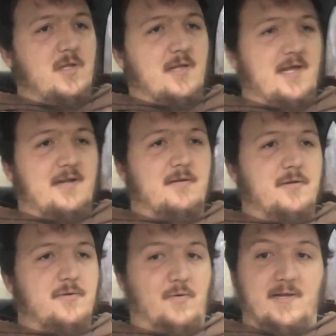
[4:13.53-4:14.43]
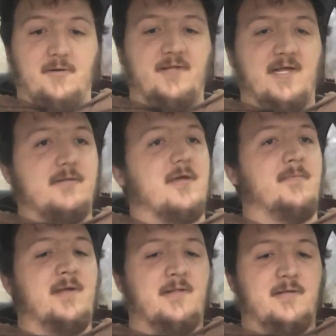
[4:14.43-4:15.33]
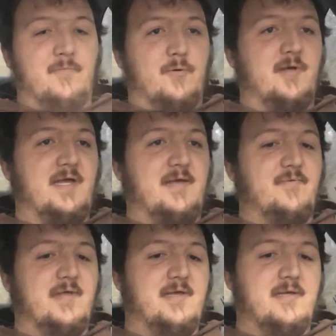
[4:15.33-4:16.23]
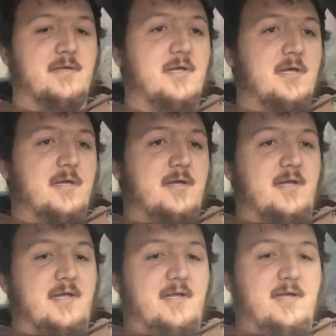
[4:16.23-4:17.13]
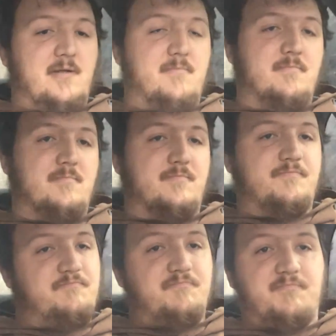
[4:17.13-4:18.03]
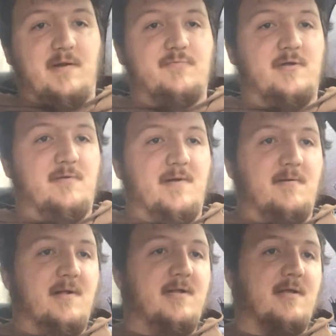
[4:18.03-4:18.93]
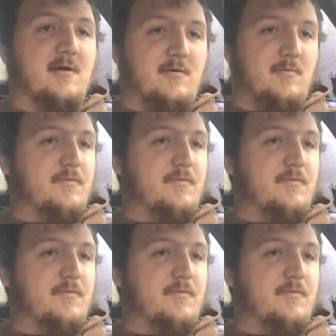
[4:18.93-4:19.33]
Gotta wait on that to come in, then we'll have it, and everything will be ready to go.